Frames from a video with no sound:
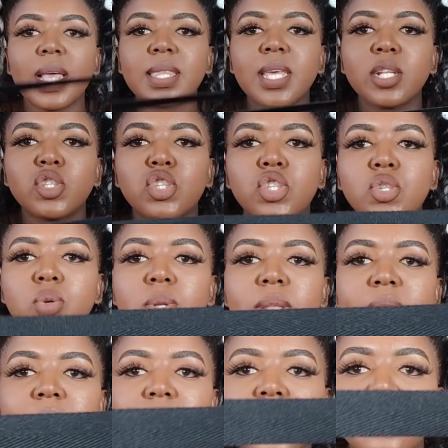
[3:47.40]
like that
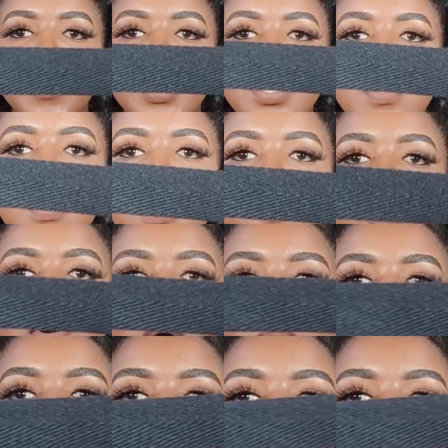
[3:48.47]
shoelace material i forgot what